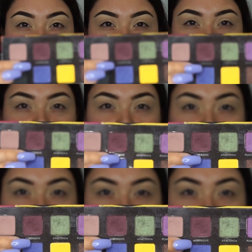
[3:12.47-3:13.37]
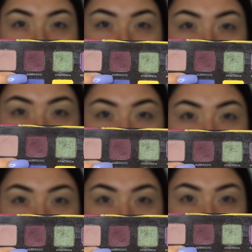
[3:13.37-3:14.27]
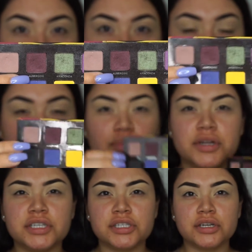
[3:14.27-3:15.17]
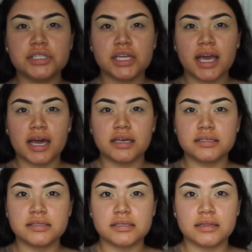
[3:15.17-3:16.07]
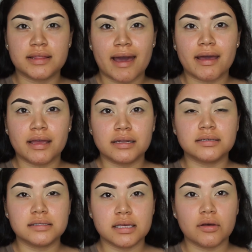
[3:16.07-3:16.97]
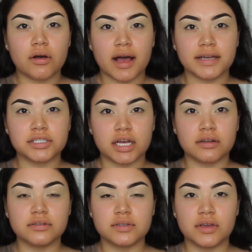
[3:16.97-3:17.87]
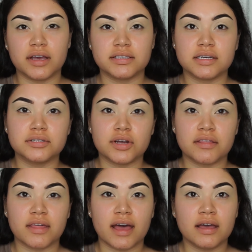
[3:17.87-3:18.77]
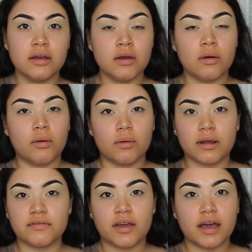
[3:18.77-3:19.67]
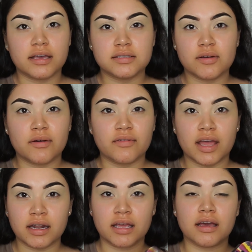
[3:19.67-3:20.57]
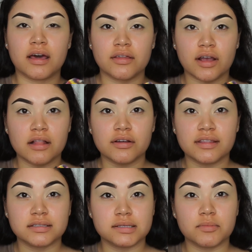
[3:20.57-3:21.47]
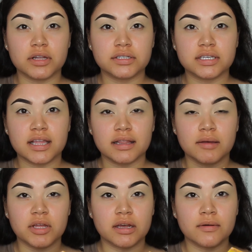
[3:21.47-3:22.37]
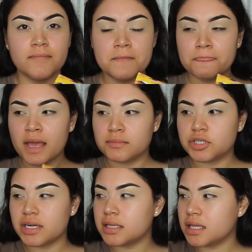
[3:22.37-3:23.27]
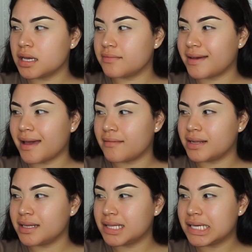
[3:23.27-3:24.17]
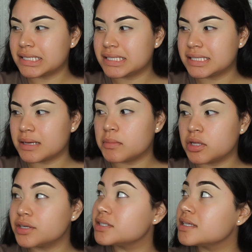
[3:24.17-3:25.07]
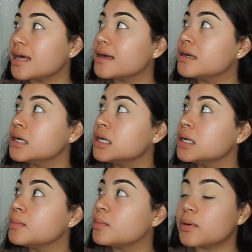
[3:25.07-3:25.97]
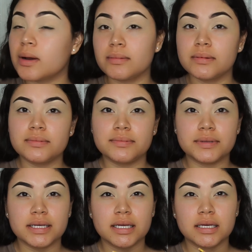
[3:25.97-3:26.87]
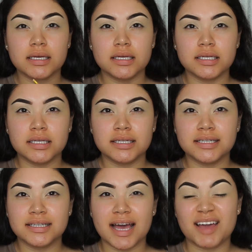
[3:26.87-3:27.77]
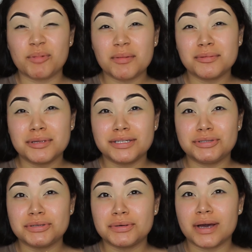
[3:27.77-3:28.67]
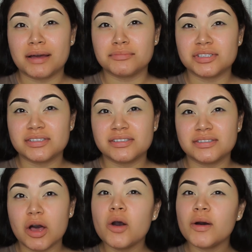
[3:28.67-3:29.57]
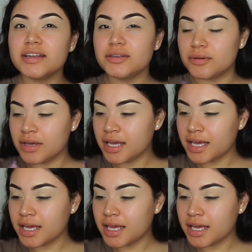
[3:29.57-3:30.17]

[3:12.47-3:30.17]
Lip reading: It's called Aubergine. I'm pretty sure she has that in a single eyeshadow, so you guys can try that. Or if you guys know of any other color that's similar to that, let me know. I'm trying to think if I have anything similar to that. I probably do. I do.